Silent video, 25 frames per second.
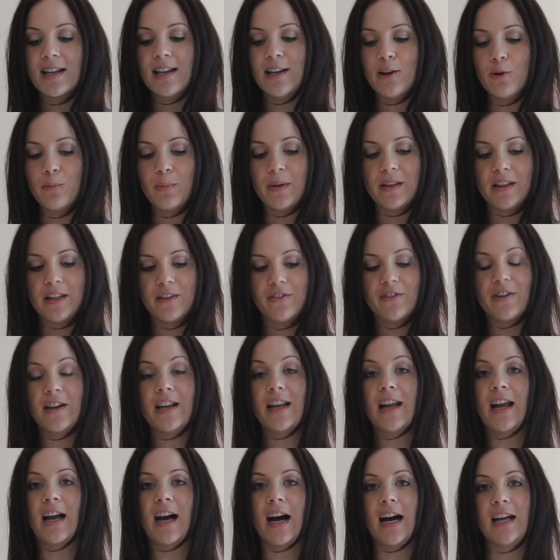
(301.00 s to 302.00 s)
little bit different
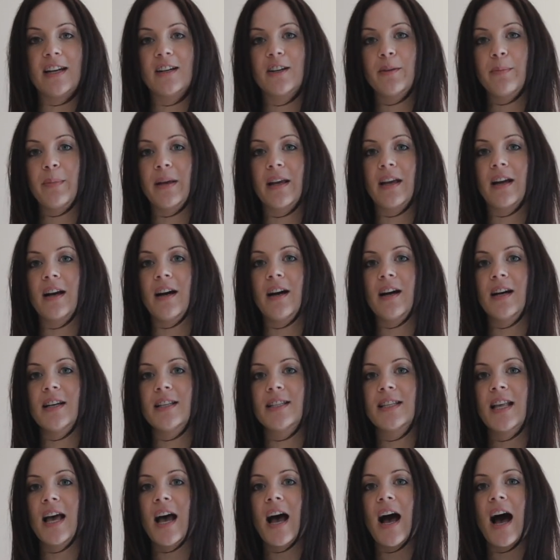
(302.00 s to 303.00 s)
in color because
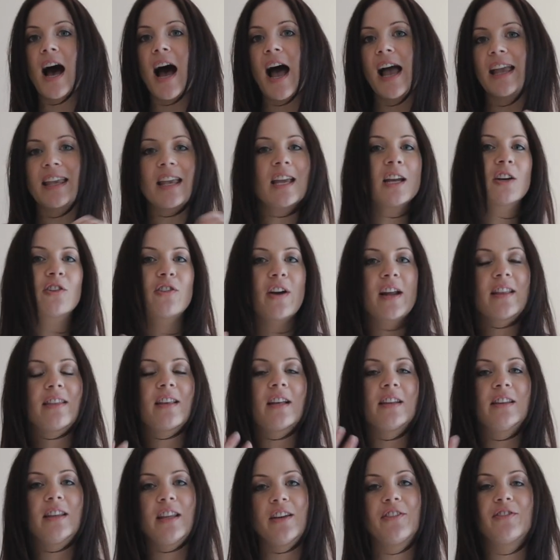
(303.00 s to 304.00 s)
I can create
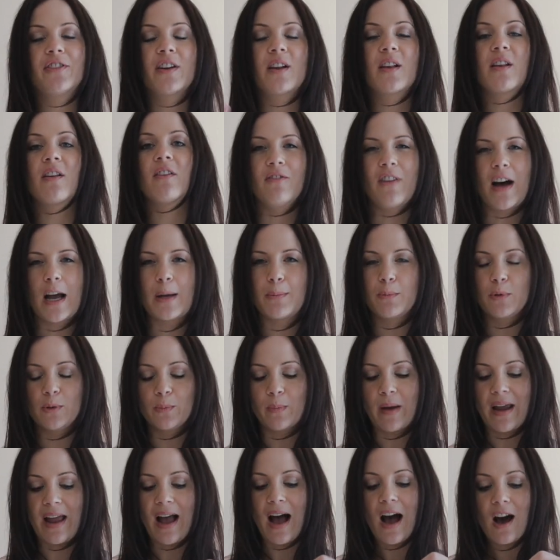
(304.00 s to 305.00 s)
a different vibe with
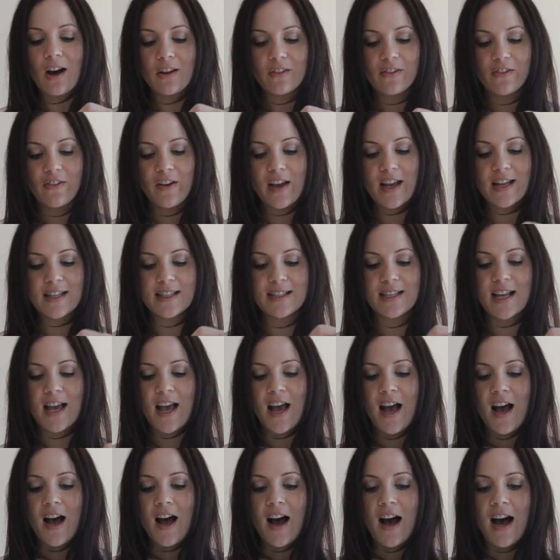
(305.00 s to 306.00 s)
my outfits.
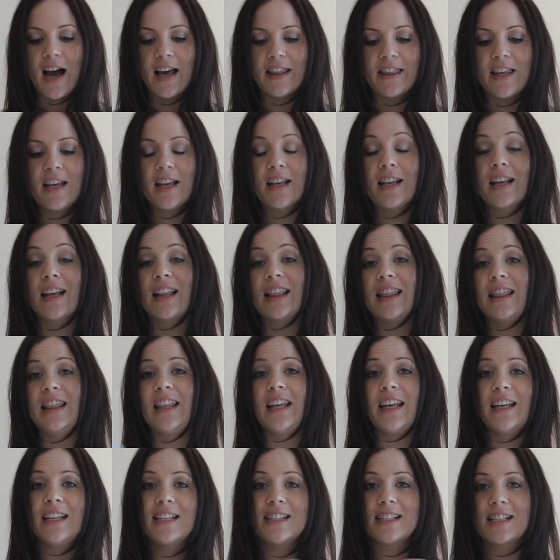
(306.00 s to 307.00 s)
I think
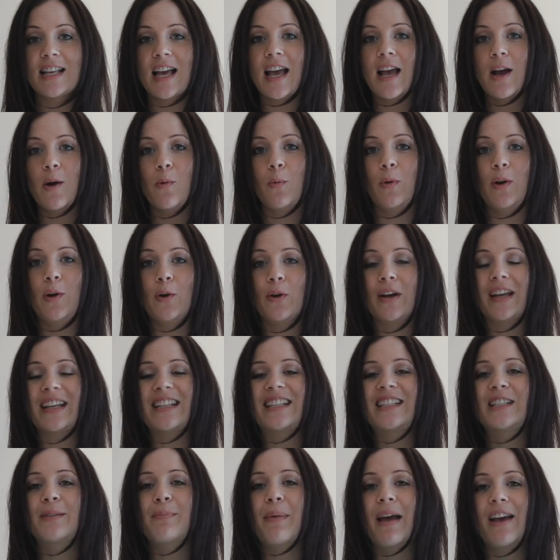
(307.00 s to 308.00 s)
this will look
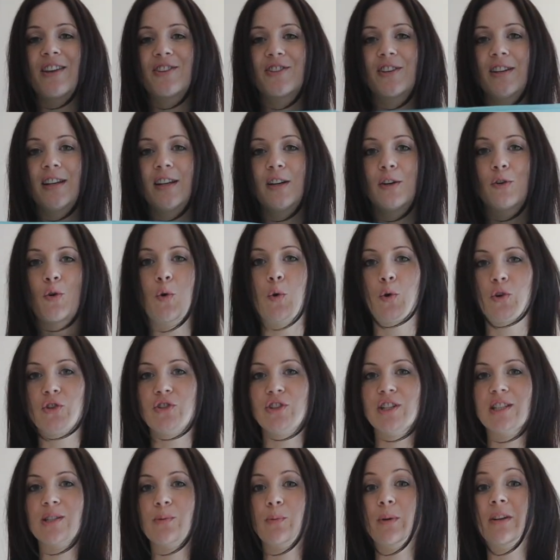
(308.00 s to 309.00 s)
especially
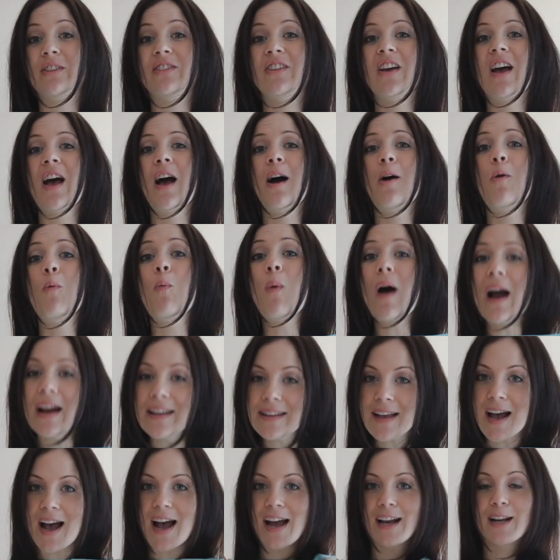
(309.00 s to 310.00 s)
gorgeous with
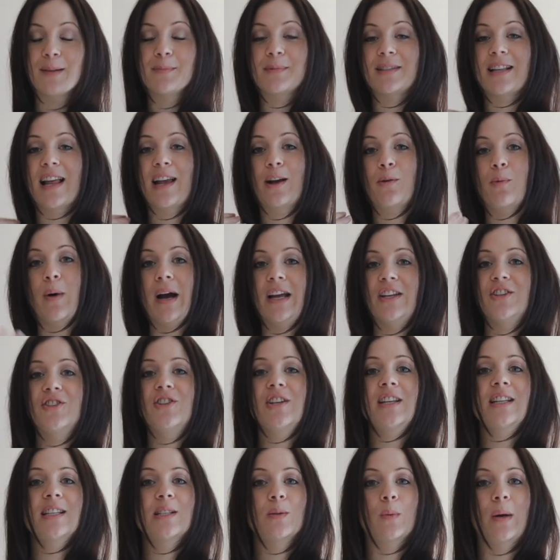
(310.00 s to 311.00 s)
white items like white
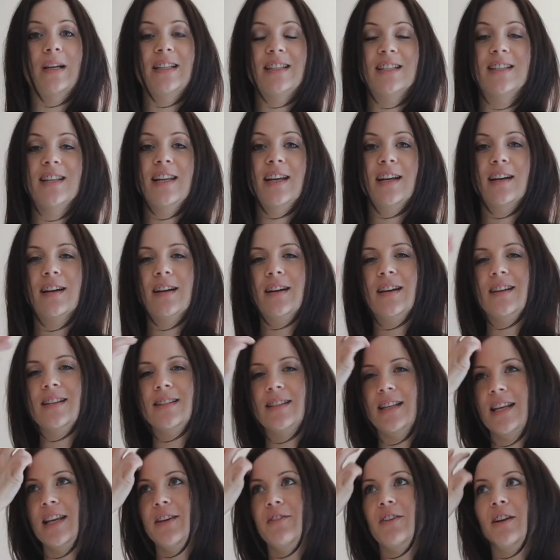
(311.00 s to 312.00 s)
jeans, white sneakers,
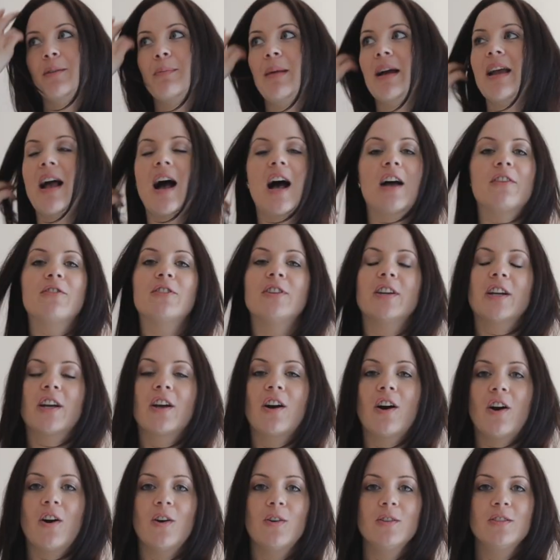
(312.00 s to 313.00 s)
even my ivory
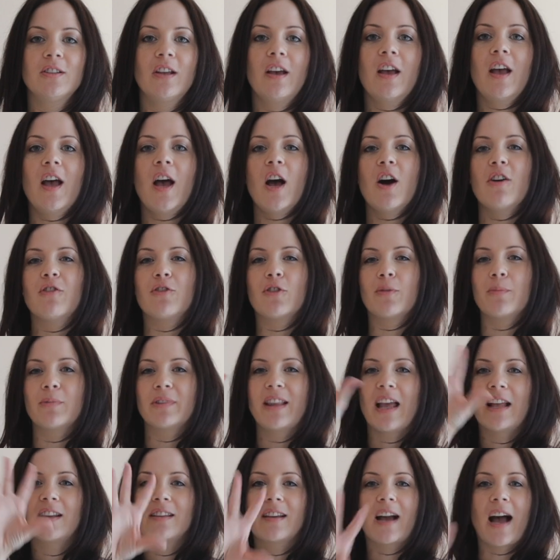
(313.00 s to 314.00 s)
coat for
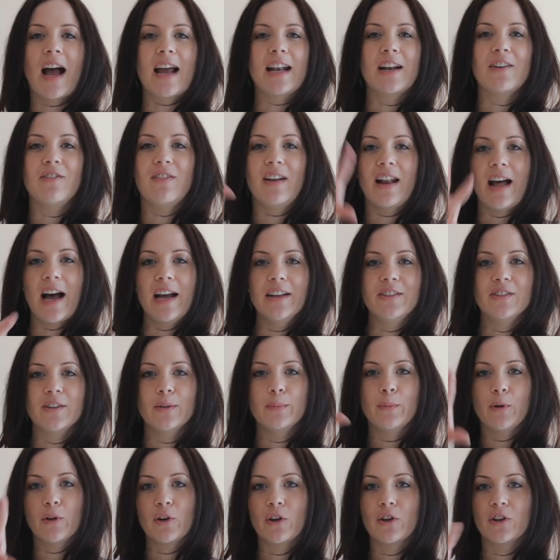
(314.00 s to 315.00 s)
that kind of lighter
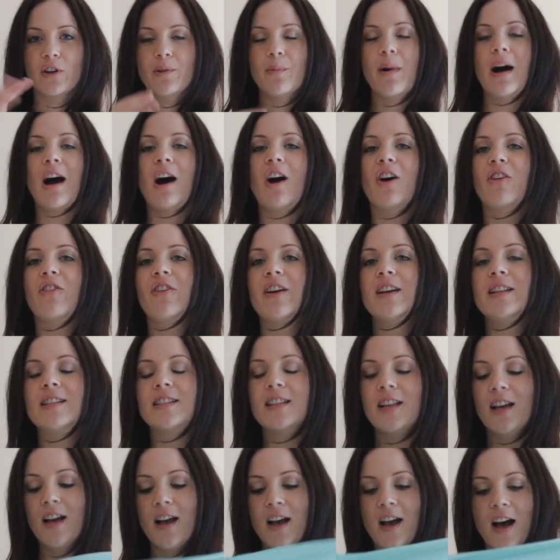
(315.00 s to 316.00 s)
monochrome outfits.
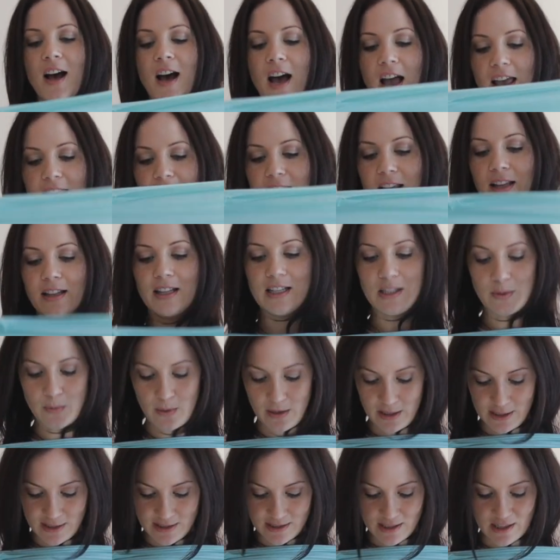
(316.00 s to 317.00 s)
I think this
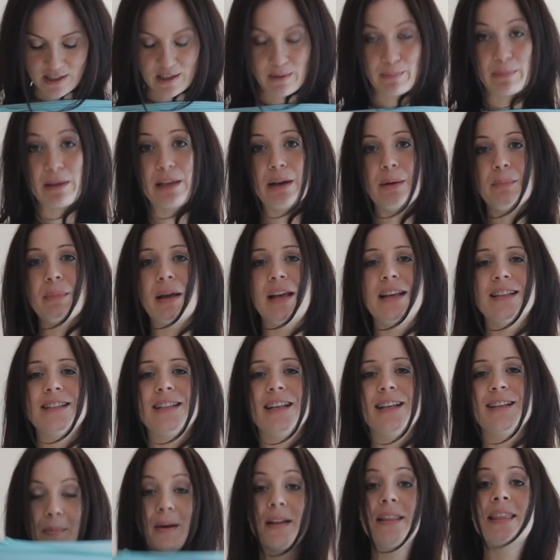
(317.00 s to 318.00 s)
one is gonna be
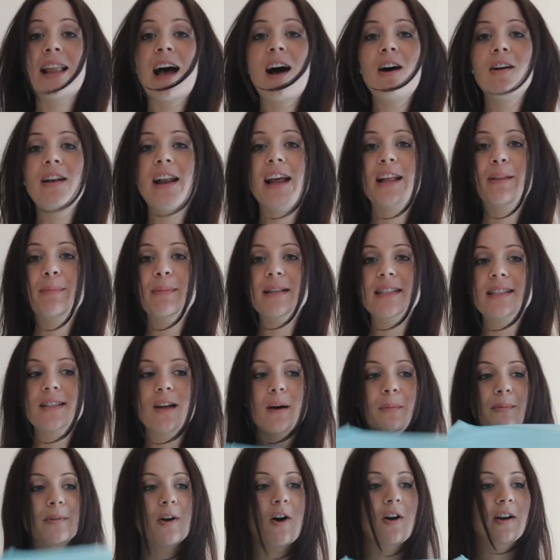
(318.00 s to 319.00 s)
amazing. But now let me
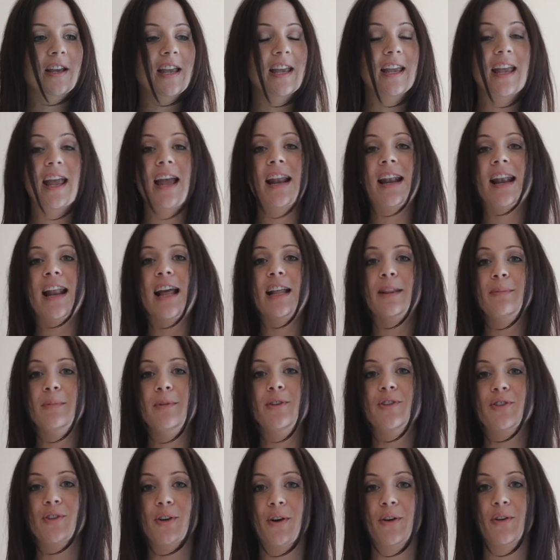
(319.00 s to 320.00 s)
stop talking and let me
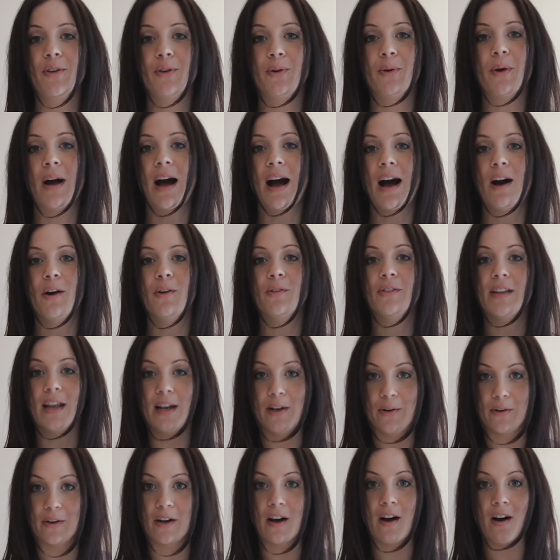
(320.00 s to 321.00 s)
show you how they
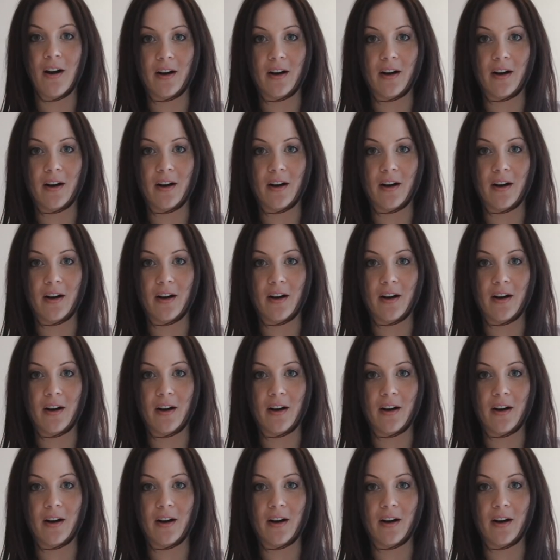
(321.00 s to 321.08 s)
look